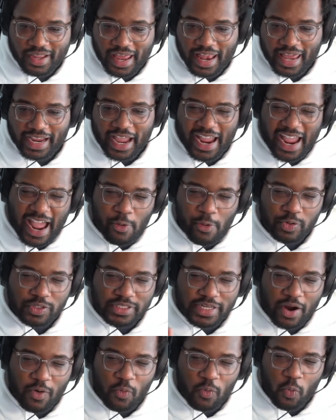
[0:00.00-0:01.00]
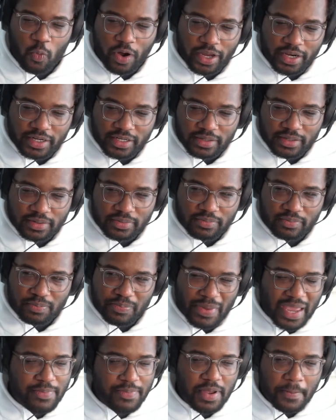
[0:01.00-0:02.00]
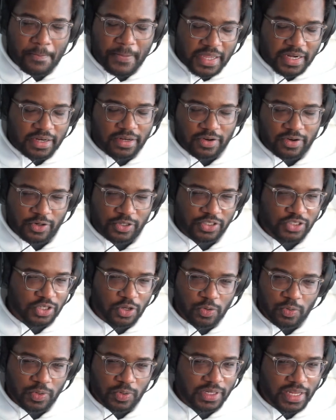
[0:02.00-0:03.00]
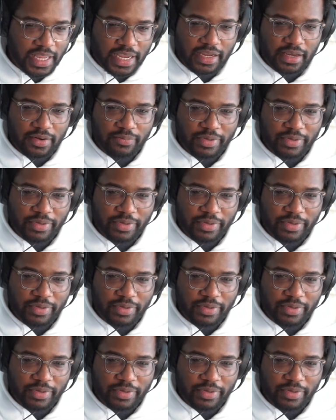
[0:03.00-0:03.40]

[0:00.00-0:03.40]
Like I, I was like one maybe a minute or so late